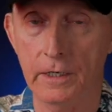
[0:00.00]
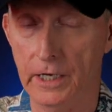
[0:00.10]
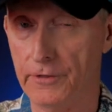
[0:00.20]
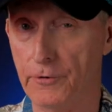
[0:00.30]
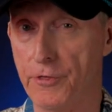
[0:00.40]

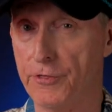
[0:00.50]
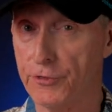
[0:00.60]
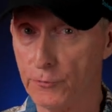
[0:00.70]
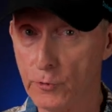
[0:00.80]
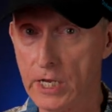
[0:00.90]
Now, there are
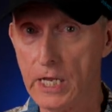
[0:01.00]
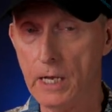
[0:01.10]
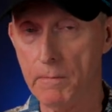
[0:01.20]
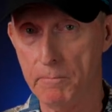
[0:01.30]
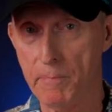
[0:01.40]

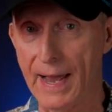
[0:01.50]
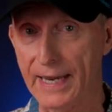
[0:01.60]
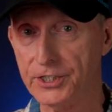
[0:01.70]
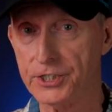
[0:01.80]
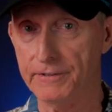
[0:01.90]
three
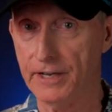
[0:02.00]
banks of